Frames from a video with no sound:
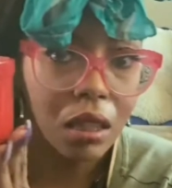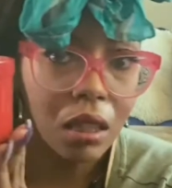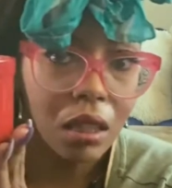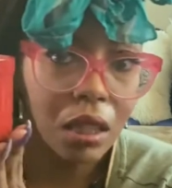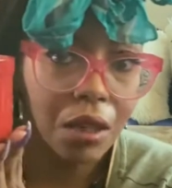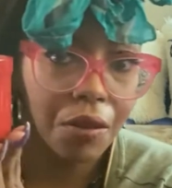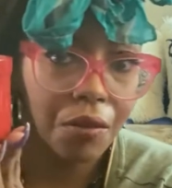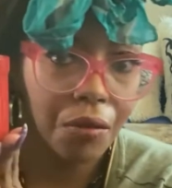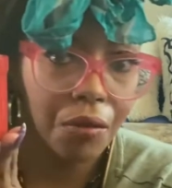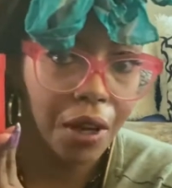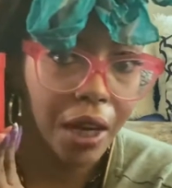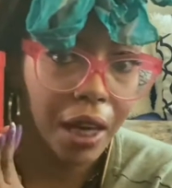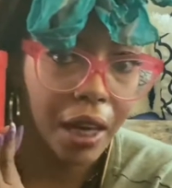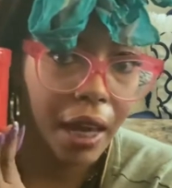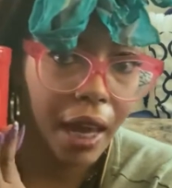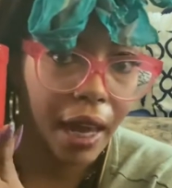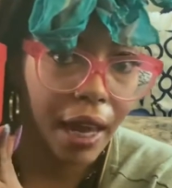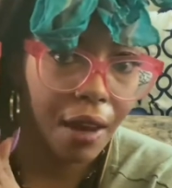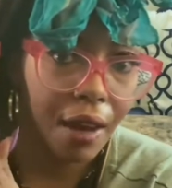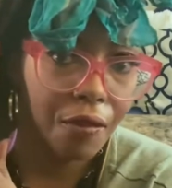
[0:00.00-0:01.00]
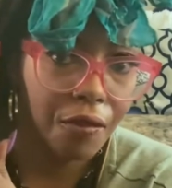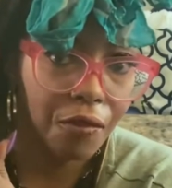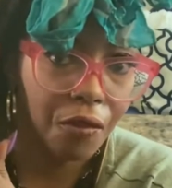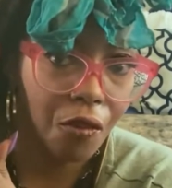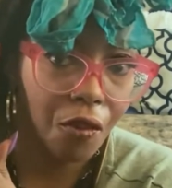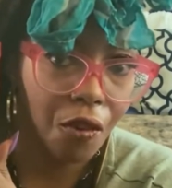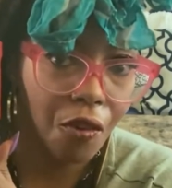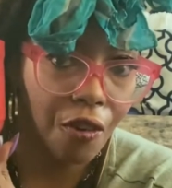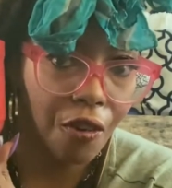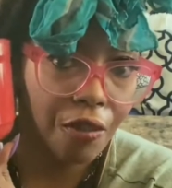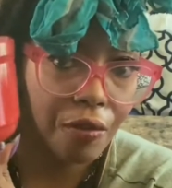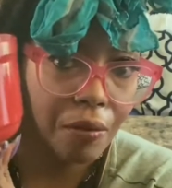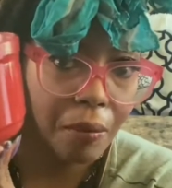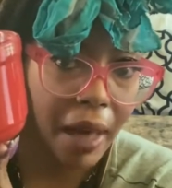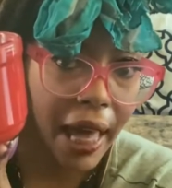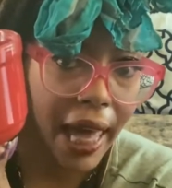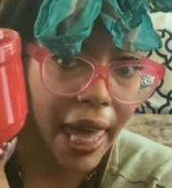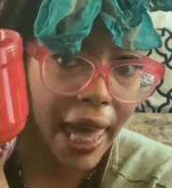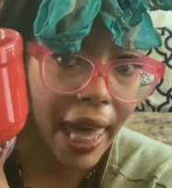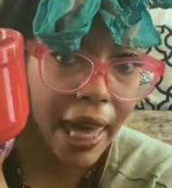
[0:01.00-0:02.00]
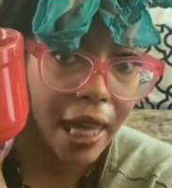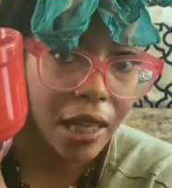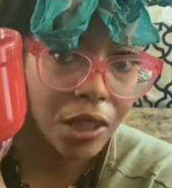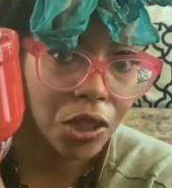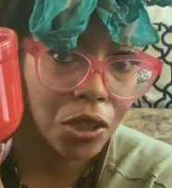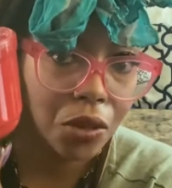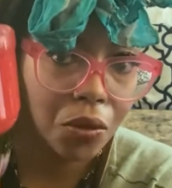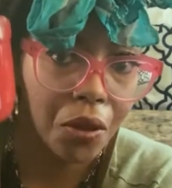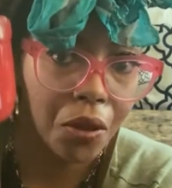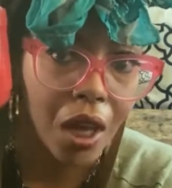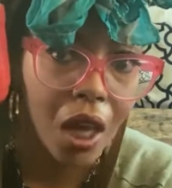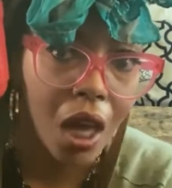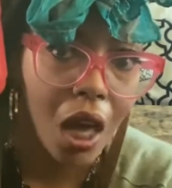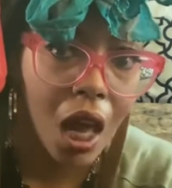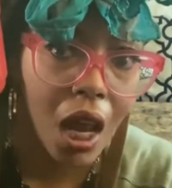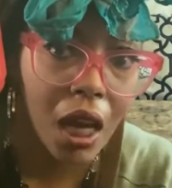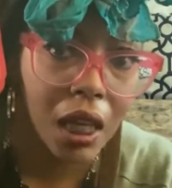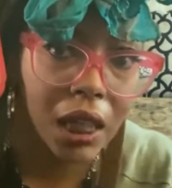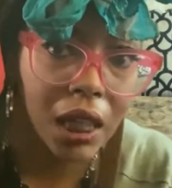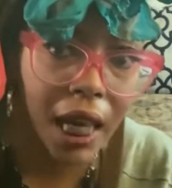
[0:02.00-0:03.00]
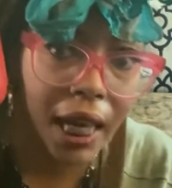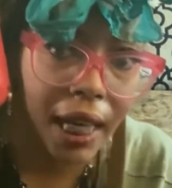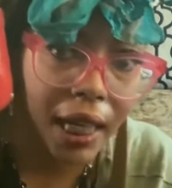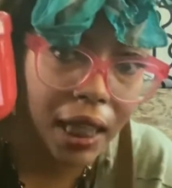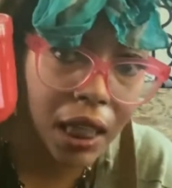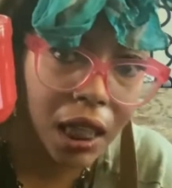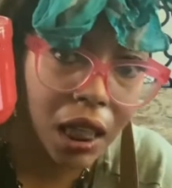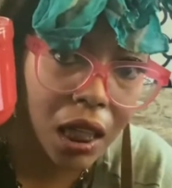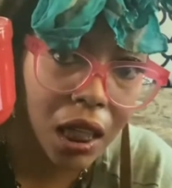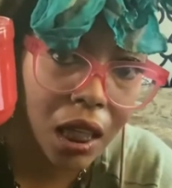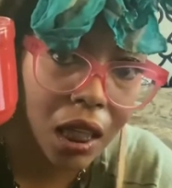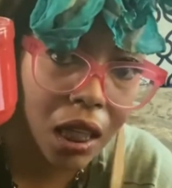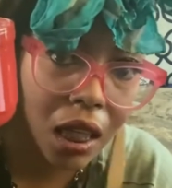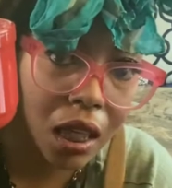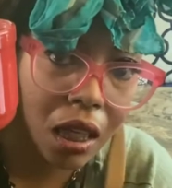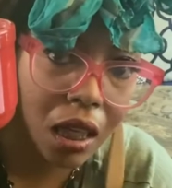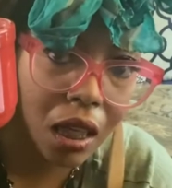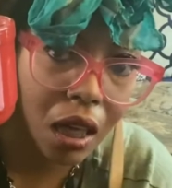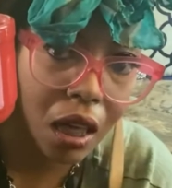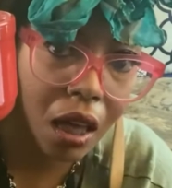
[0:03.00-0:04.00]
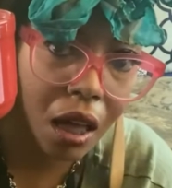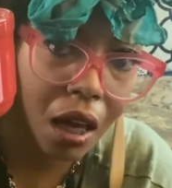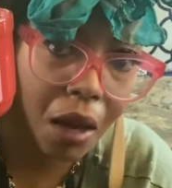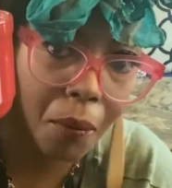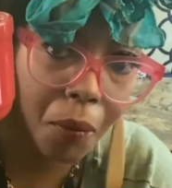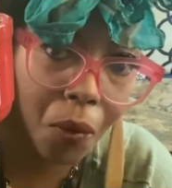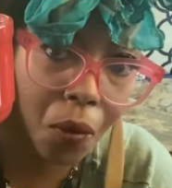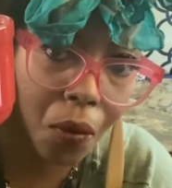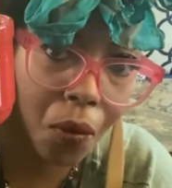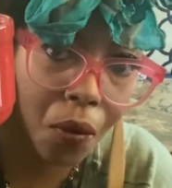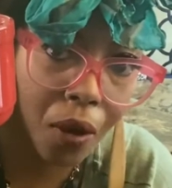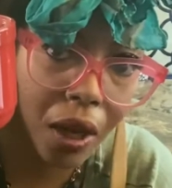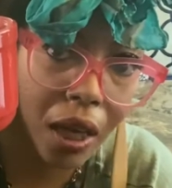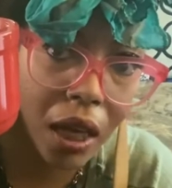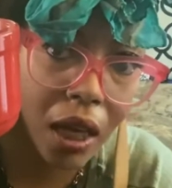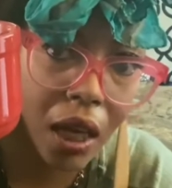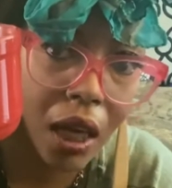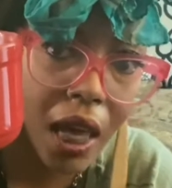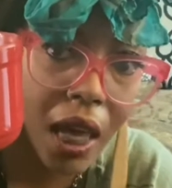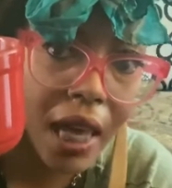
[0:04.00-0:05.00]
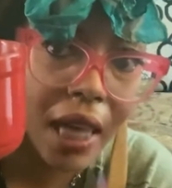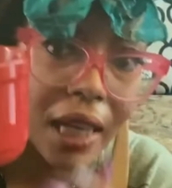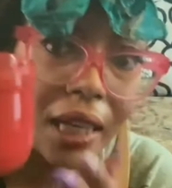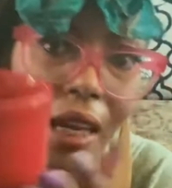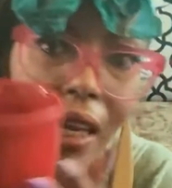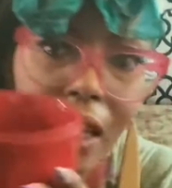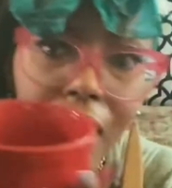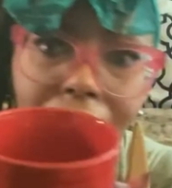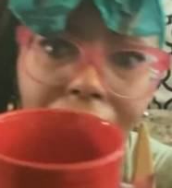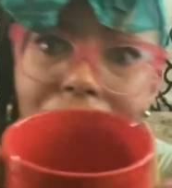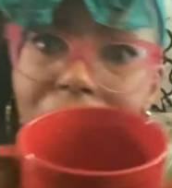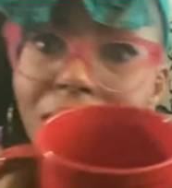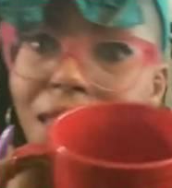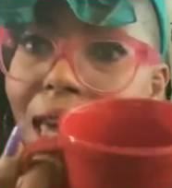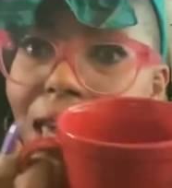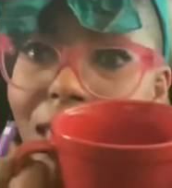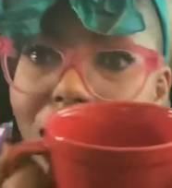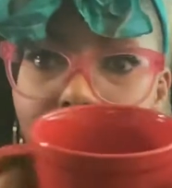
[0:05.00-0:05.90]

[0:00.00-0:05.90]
They're red. I got four of them. I had to. Like, come on. They're the size